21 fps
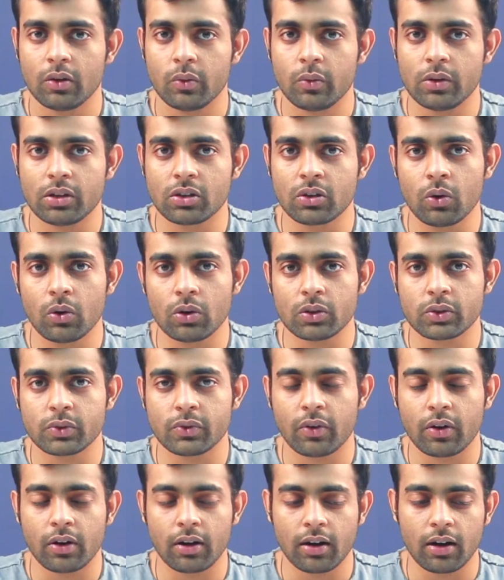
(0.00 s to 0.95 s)
which goes
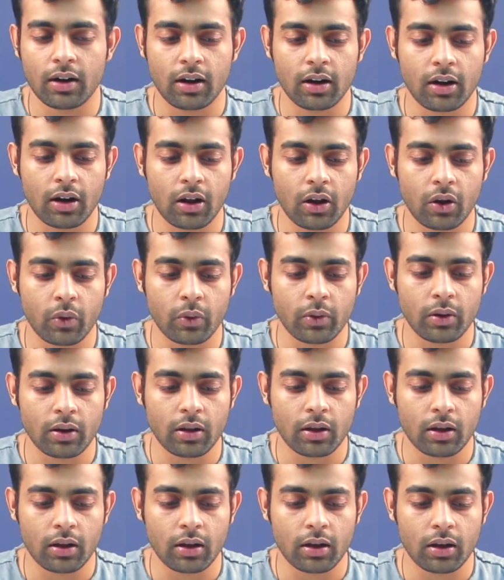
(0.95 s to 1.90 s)
for
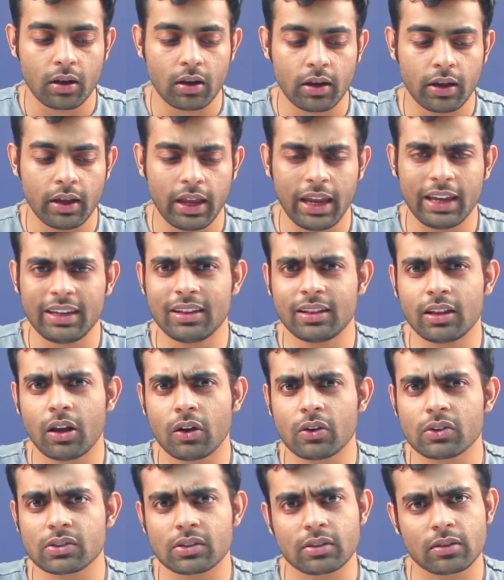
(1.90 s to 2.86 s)
around
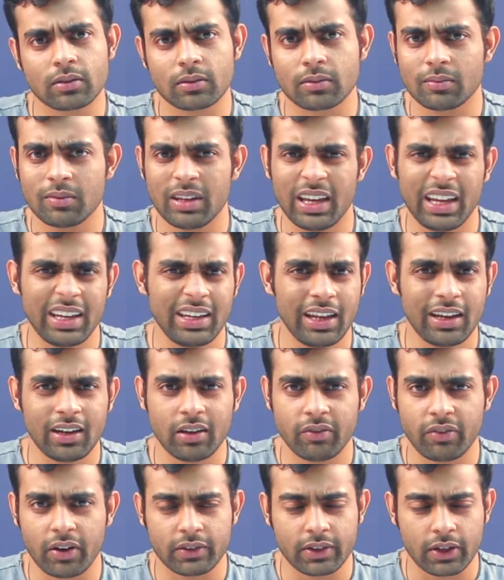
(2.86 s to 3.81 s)
85,000,
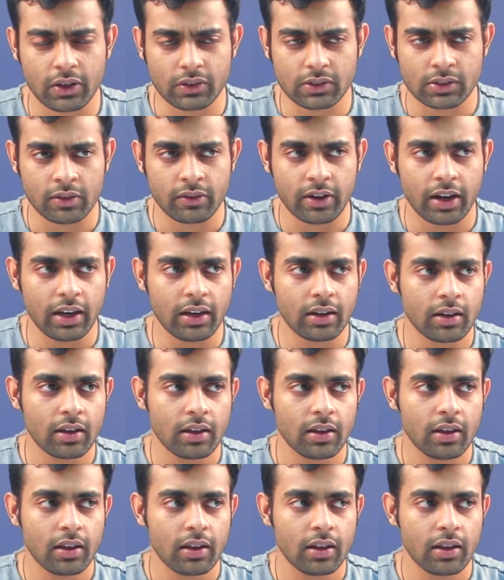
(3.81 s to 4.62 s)
right?